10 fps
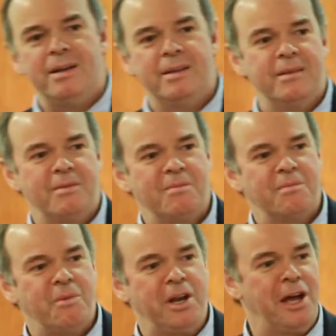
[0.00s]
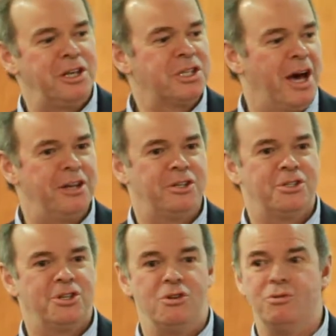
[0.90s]
when I decided
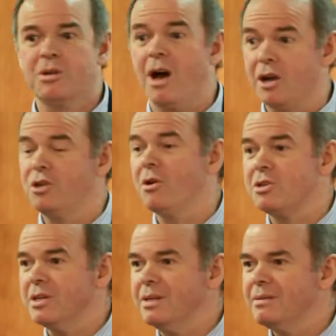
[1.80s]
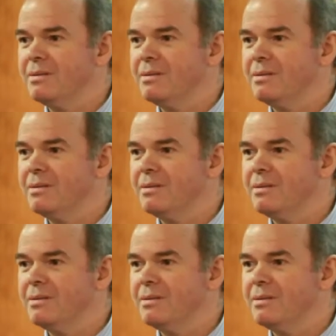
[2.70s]
to do cardiology,